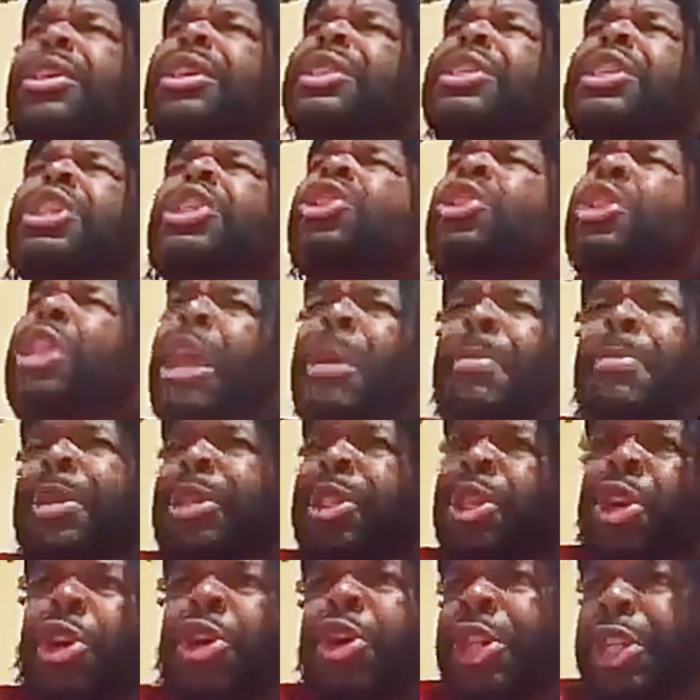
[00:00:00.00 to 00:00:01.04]
Because he look like
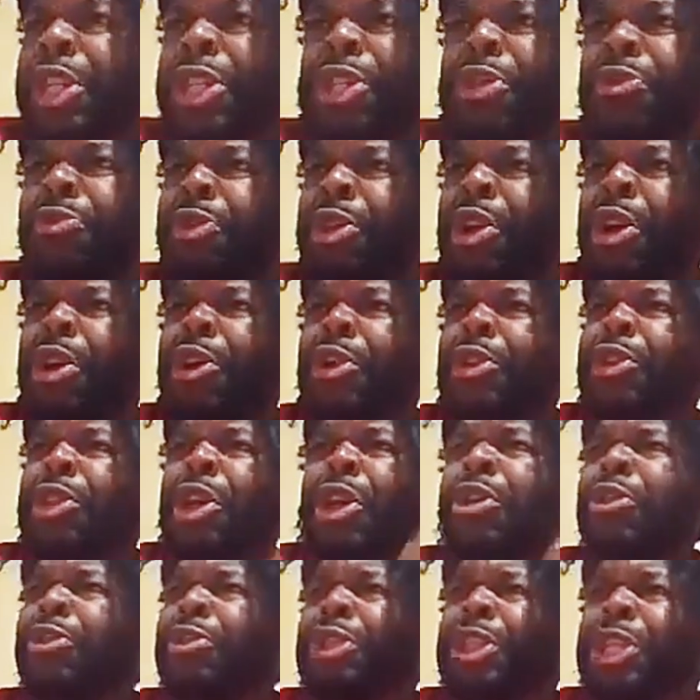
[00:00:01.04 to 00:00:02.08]
Mr. Ernest on third
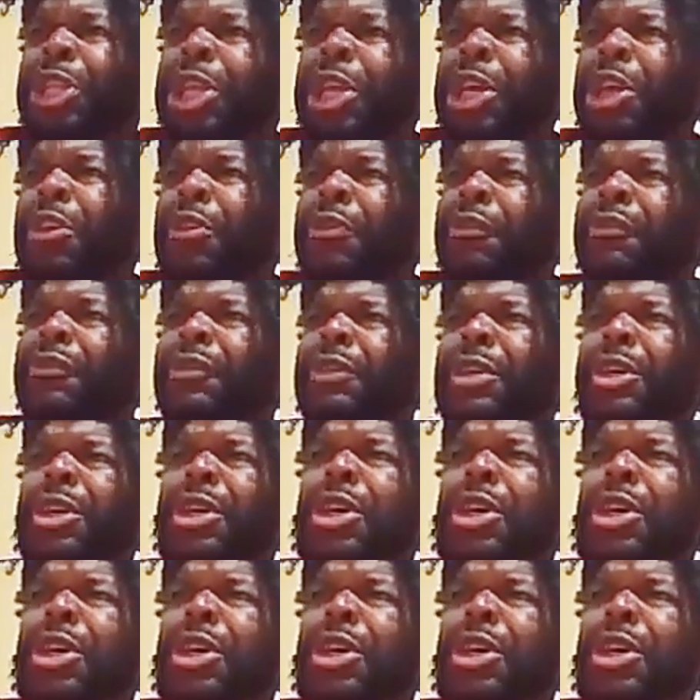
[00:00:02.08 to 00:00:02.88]
shift